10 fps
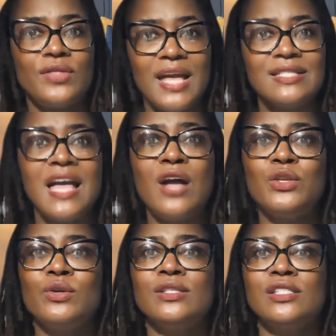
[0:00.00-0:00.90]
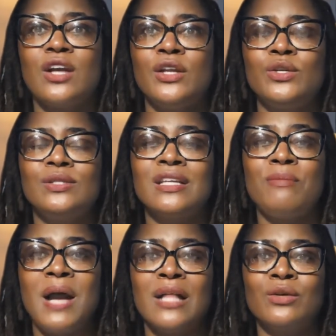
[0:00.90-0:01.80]
that's how you can start using
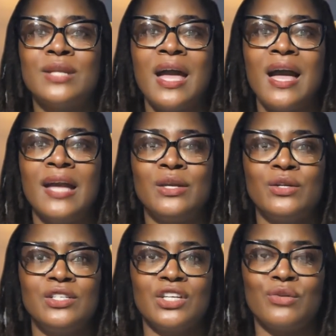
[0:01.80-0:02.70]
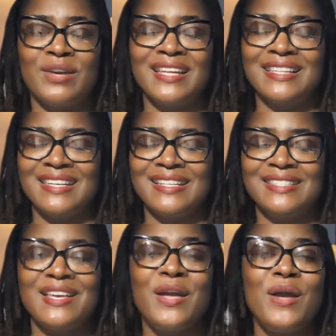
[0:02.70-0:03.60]
Apollo.io to generate
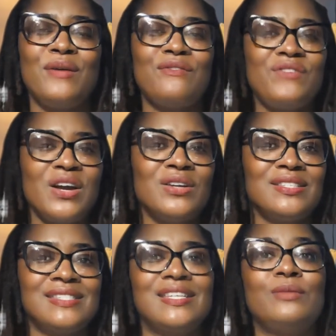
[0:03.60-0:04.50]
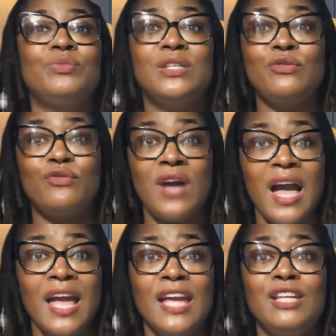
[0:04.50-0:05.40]
leads. First,
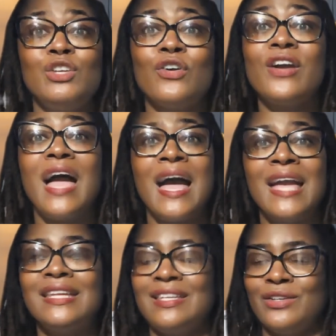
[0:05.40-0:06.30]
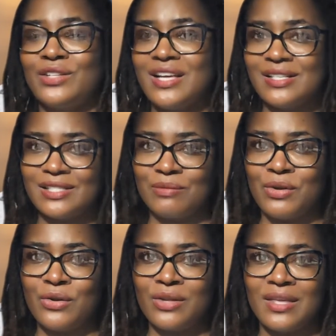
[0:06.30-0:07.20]
define your ideal
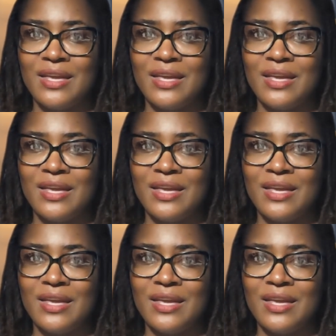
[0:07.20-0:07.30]
customer.